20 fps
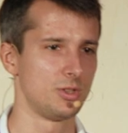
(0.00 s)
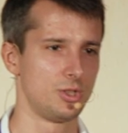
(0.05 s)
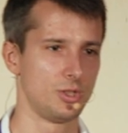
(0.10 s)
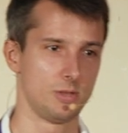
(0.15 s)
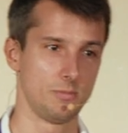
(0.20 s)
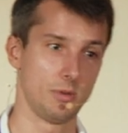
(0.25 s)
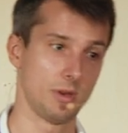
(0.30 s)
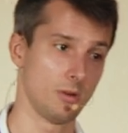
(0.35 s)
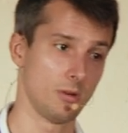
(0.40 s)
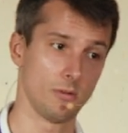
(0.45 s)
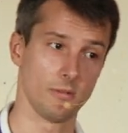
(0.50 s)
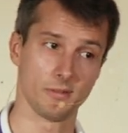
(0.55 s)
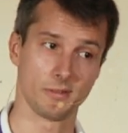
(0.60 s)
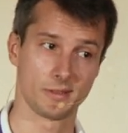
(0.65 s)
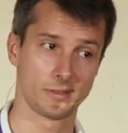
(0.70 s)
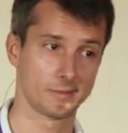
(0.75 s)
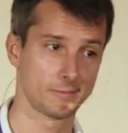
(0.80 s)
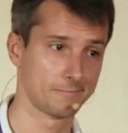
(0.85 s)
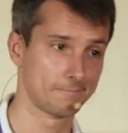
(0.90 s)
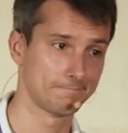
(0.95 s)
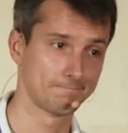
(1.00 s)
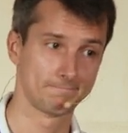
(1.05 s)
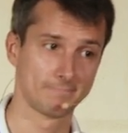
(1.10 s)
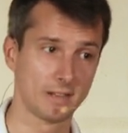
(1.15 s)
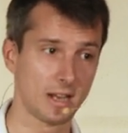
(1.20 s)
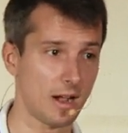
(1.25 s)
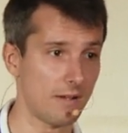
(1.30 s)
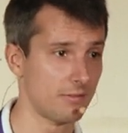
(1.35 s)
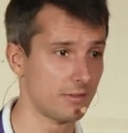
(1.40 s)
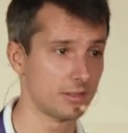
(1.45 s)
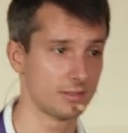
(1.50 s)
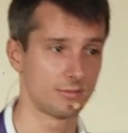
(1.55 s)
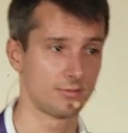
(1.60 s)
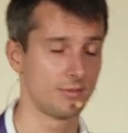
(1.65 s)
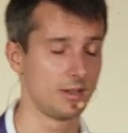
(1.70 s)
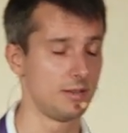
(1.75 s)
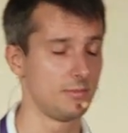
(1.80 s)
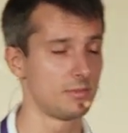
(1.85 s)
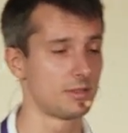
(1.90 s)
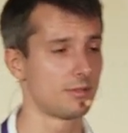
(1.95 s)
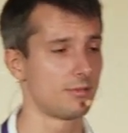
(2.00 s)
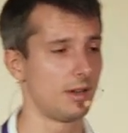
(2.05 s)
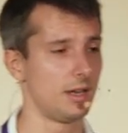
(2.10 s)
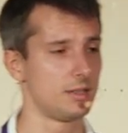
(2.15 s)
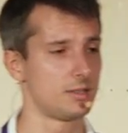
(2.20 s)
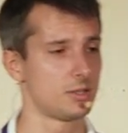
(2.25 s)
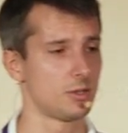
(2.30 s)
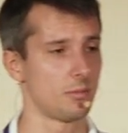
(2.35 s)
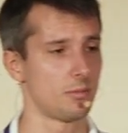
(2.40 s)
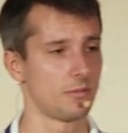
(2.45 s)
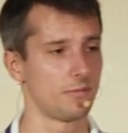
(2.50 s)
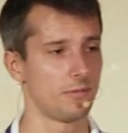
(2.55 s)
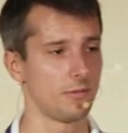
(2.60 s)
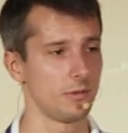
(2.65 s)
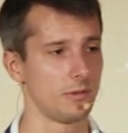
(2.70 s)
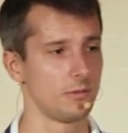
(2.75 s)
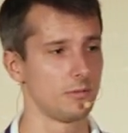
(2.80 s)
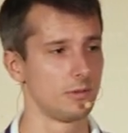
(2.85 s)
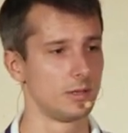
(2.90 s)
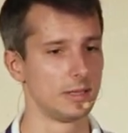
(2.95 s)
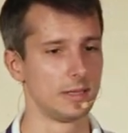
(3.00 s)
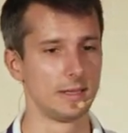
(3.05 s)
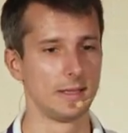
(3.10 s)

just because Kafka Streams creates topic for you.